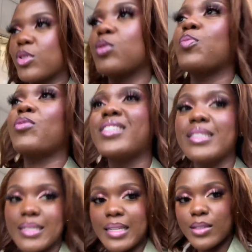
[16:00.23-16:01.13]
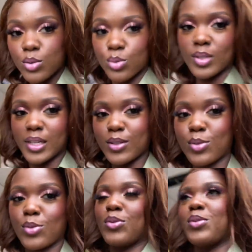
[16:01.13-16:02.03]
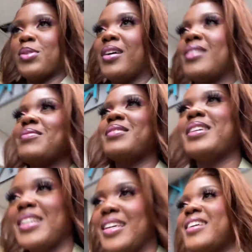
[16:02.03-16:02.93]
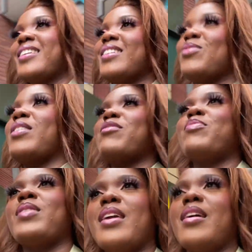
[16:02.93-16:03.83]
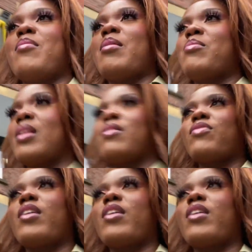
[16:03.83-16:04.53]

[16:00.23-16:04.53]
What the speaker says: sprinting to Tesco. 5 p.m. I think at